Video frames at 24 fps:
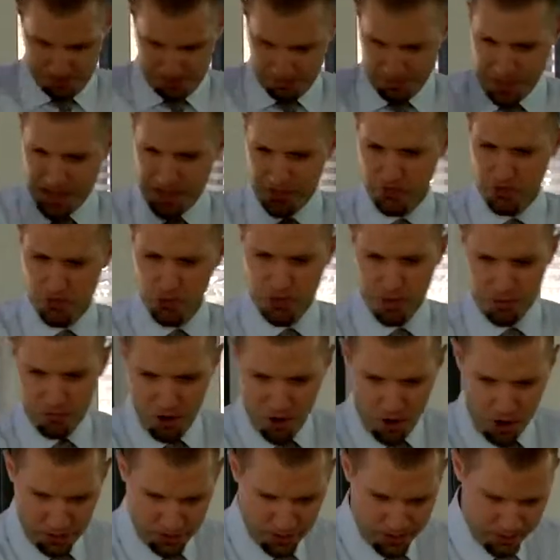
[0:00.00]
Matthew and
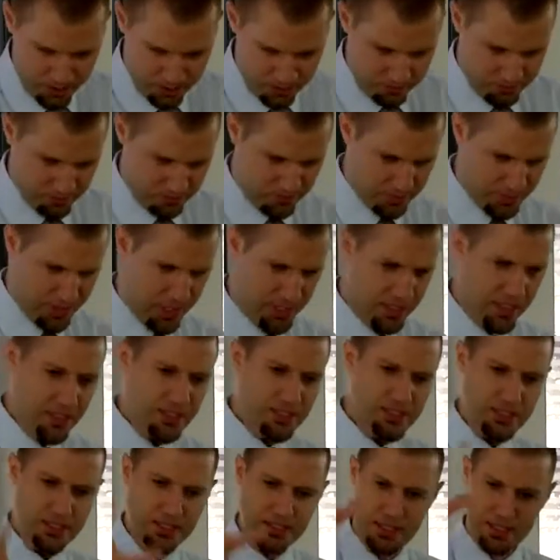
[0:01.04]
Mark tell
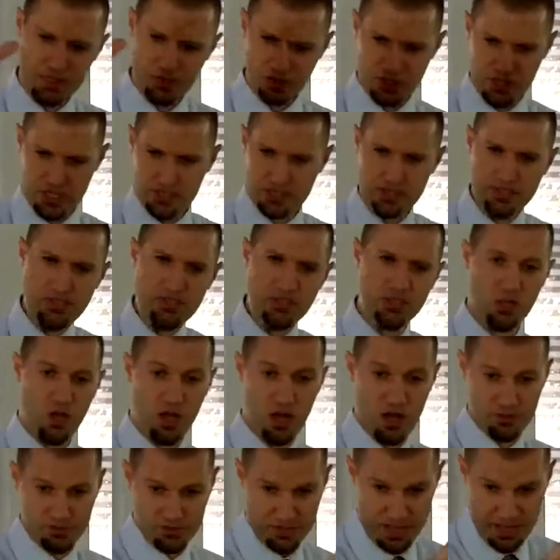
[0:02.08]
us that Jesus,
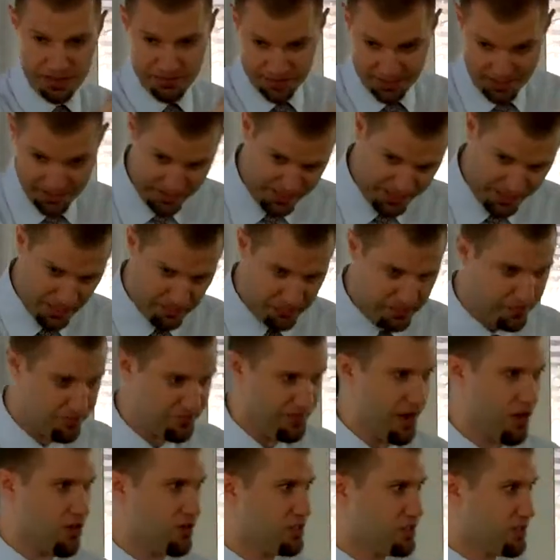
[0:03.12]
after having condemned the
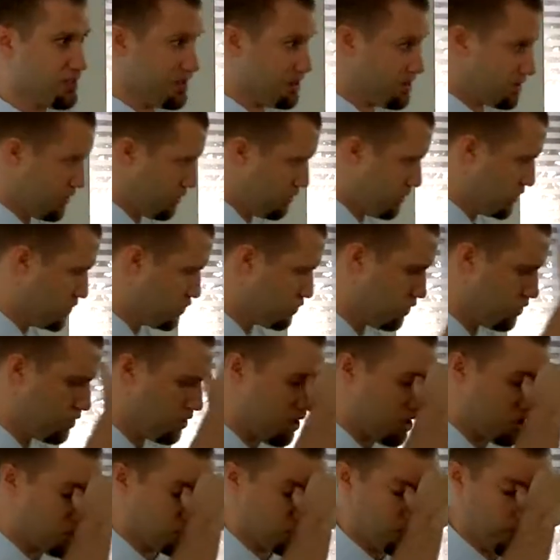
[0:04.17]
Pharisees that we saw
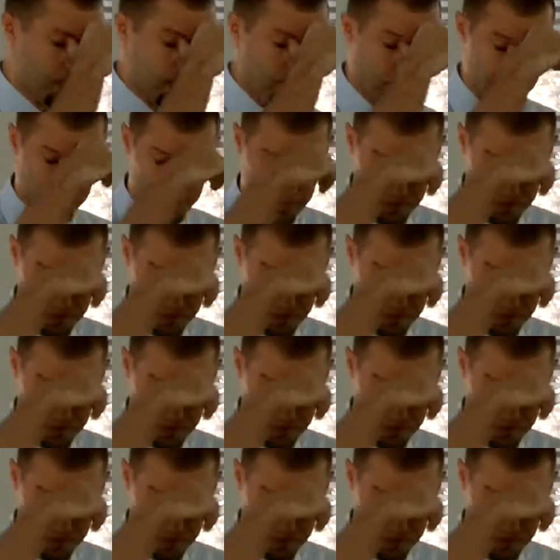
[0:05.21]
last week,